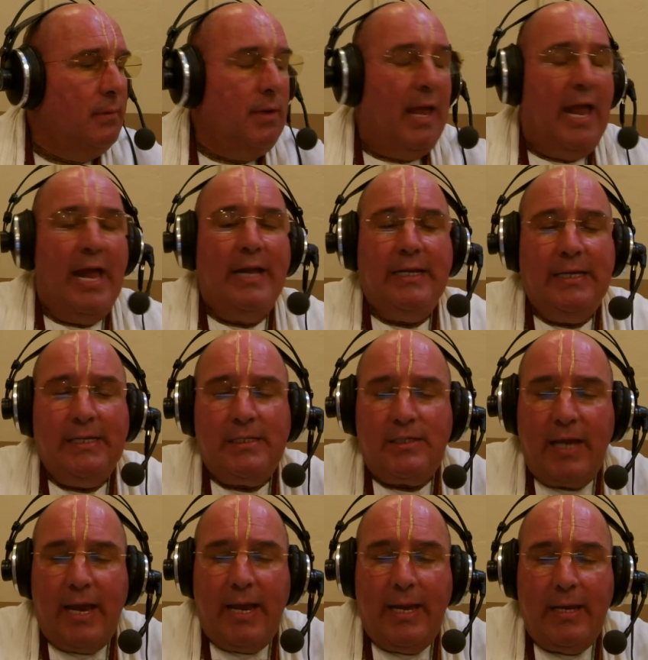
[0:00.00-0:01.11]
And he's
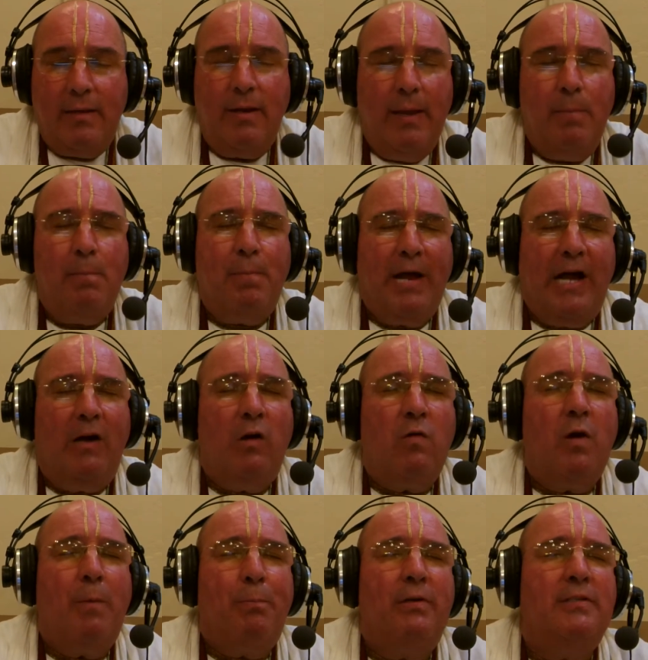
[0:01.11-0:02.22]
a empowered
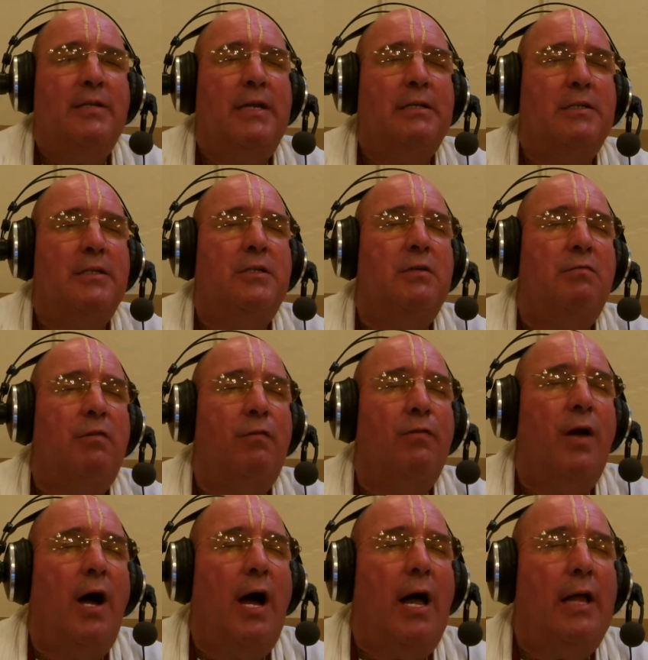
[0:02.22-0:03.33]
representative of
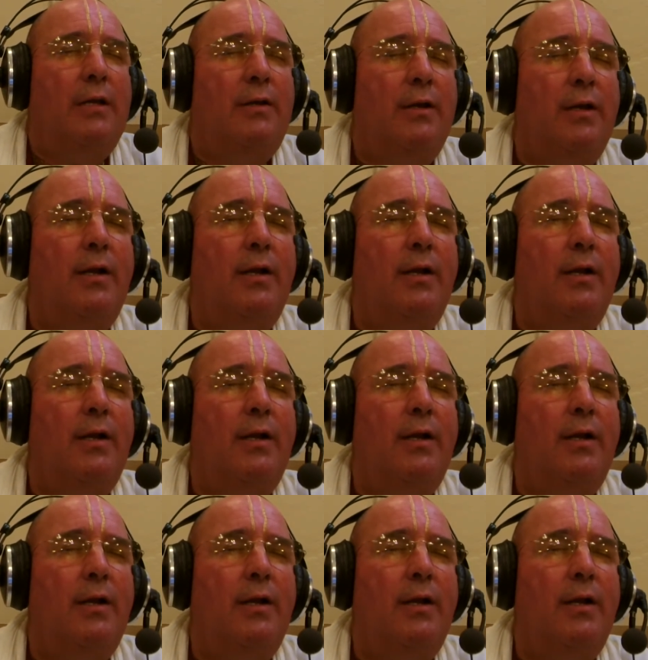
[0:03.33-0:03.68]
God.